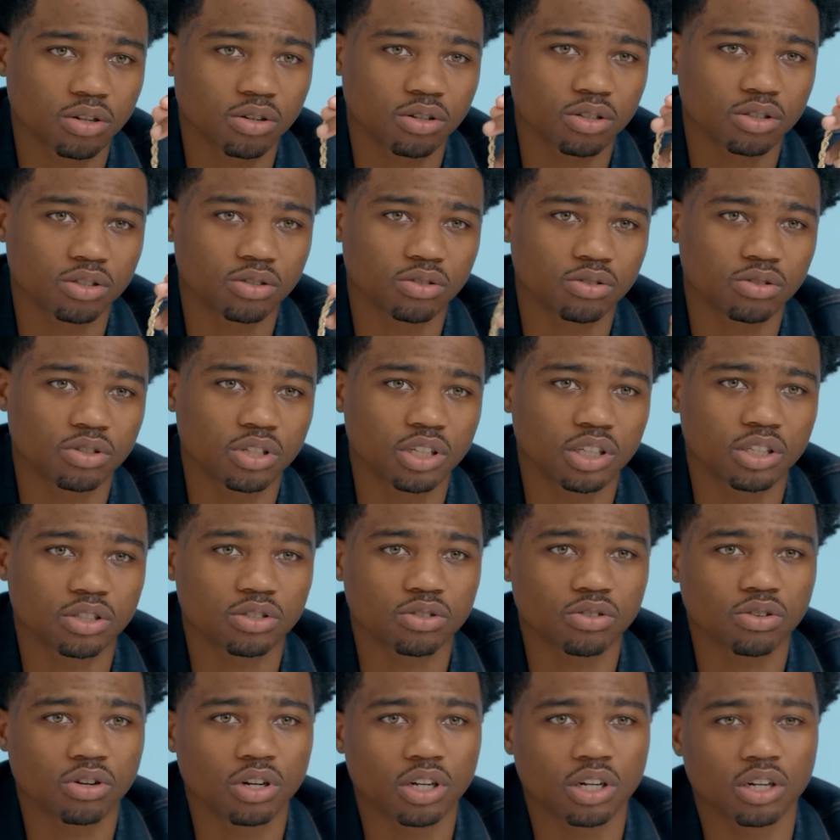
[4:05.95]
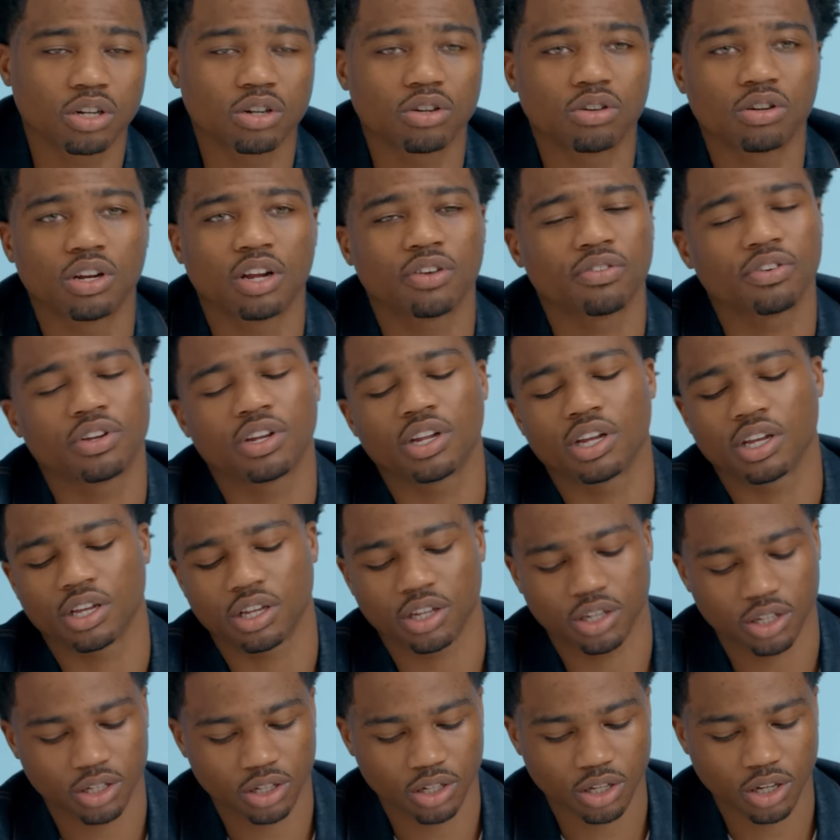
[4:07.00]
You know, it's new things going on every
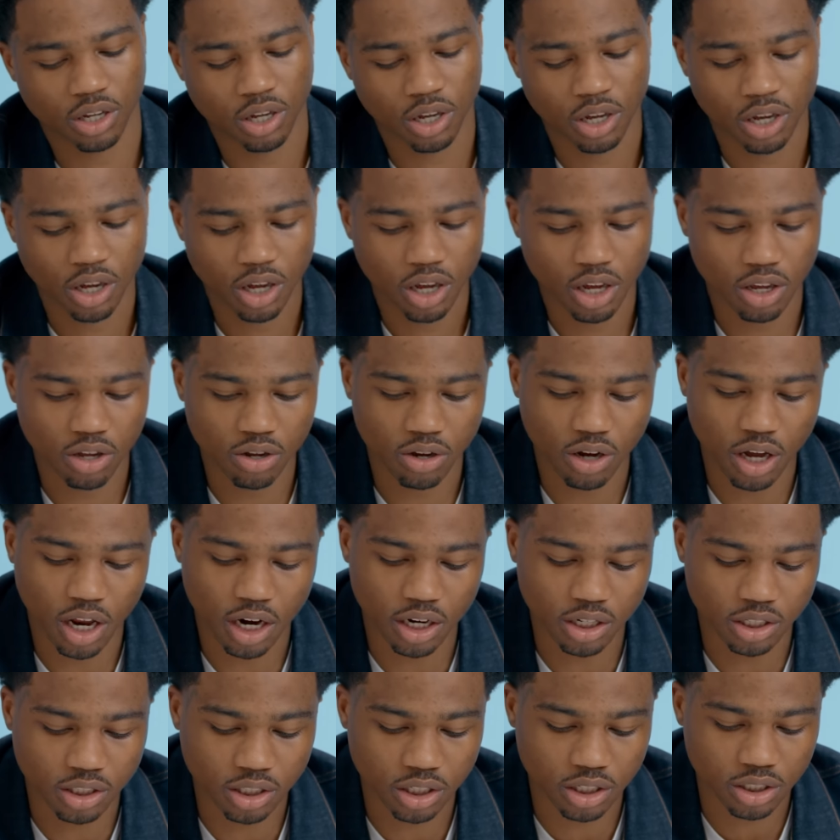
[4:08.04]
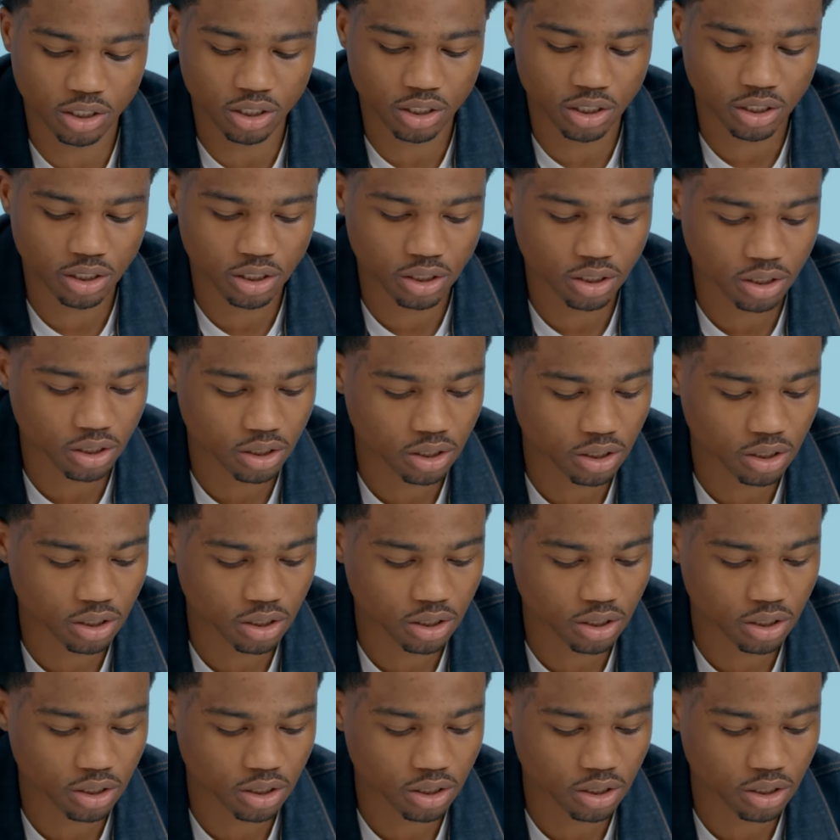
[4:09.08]
day. You gotta just